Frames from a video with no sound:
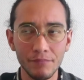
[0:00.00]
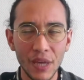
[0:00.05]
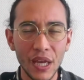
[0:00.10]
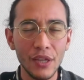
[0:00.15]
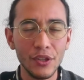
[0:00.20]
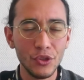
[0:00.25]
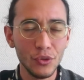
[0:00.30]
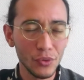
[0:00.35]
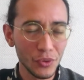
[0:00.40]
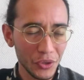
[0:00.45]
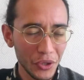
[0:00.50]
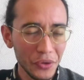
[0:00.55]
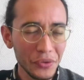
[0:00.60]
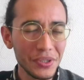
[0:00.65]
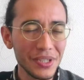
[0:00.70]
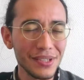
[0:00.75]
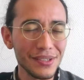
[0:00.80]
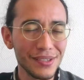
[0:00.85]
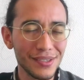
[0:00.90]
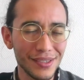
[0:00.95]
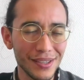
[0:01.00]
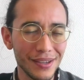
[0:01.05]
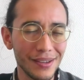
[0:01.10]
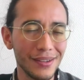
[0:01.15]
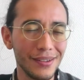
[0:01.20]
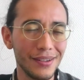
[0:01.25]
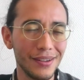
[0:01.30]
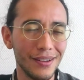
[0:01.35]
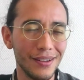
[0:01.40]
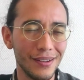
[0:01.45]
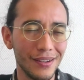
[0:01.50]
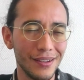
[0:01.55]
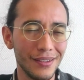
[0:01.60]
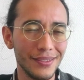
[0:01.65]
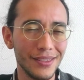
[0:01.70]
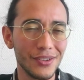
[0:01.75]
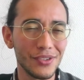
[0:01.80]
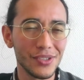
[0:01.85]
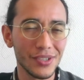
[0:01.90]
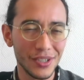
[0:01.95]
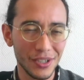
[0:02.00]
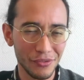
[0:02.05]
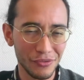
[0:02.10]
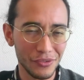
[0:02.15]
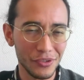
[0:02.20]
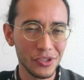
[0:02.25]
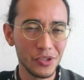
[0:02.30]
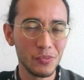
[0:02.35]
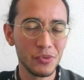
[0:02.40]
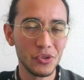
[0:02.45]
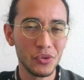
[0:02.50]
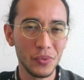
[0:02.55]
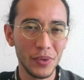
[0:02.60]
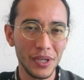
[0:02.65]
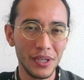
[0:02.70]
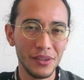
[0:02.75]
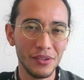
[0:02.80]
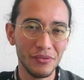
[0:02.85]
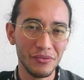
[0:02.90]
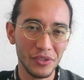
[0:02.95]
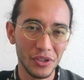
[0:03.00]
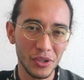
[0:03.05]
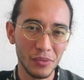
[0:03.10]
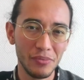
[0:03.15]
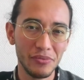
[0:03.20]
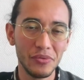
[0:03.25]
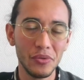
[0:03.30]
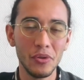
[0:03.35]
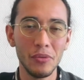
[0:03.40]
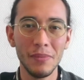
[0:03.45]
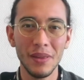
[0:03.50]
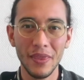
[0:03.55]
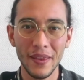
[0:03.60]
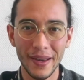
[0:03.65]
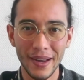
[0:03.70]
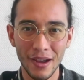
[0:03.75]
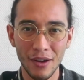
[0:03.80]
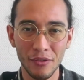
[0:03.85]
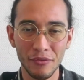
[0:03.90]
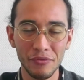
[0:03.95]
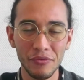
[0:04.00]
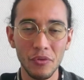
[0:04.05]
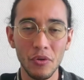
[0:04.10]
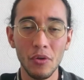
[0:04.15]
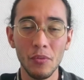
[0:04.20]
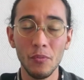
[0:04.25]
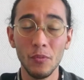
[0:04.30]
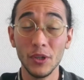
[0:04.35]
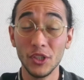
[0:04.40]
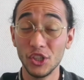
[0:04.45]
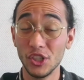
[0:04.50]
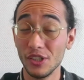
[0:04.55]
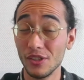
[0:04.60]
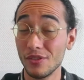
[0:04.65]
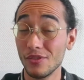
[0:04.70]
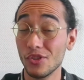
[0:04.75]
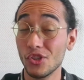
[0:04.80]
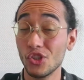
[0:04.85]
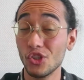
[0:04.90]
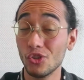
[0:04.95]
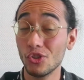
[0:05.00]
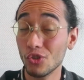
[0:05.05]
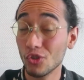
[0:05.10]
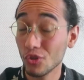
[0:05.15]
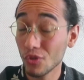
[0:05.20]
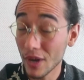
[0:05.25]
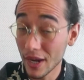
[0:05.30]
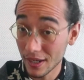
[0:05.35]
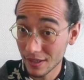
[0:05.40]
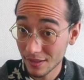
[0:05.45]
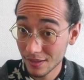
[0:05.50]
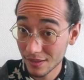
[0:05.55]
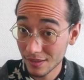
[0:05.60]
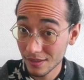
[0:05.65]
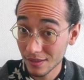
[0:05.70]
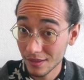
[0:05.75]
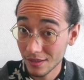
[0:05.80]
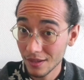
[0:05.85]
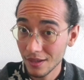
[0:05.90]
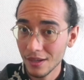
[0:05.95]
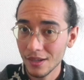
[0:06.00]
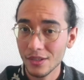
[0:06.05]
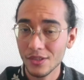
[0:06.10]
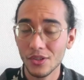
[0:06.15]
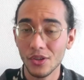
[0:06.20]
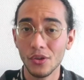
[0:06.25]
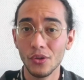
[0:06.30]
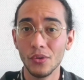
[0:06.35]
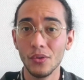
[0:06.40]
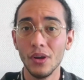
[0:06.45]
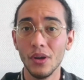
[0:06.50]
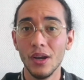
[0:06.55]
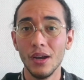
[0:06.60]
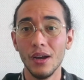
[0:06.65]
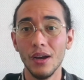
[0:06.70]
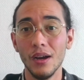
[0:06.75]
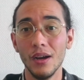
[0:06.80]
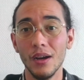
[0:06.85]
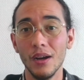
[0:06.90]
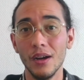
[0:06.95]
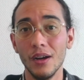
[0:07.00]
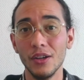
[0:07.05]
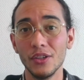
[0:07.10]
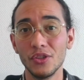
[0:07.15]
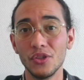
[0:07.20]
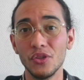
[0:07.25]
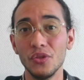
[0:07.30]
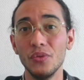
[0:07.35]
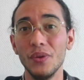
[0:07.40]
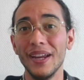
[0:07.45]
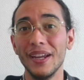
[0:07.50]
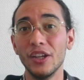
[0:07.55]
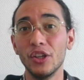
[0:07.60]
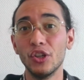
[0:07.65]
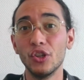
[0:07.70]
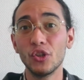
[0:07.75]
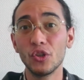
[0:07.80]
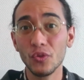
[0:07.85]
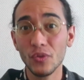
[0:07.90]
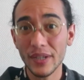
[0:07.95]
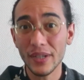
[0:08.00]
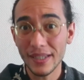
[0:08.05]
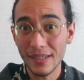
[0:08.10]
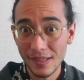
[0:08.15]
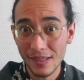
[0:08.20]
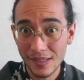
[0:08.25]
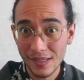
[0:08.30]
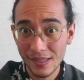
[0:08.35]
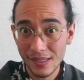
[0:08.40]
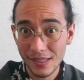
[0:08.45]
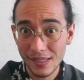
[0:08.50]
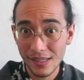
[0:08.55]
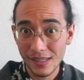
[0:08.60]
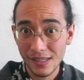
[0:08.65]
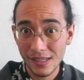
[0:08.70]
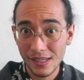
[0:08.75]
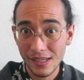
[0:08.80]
You'll notice that there's a difference between the verb form and the noun form, which is stress. So to increase